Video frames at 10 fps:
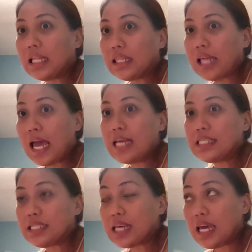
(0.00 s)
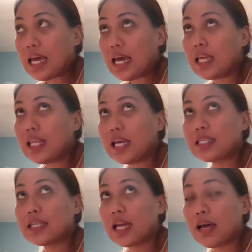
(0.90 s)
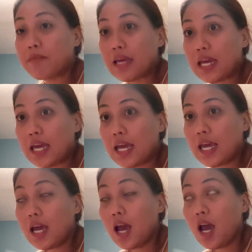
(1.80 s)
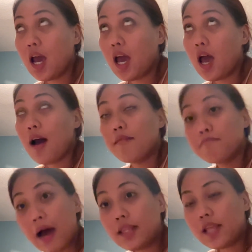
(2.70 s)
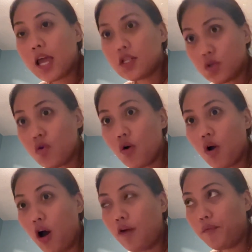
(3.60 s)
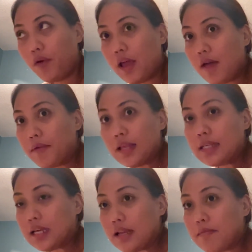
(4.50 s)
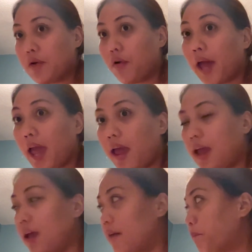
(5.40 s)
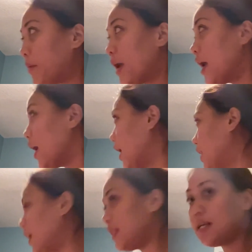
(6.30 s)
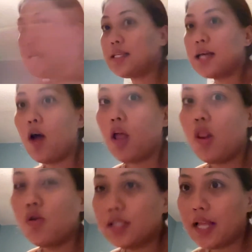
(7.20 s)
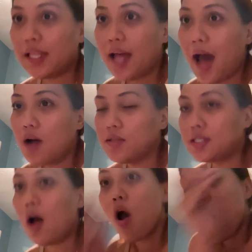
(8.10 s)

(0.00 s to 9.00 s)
they said it's gonna be Monday too. Hopefully everything's gonna be okay. And then this is how it looks like the house now.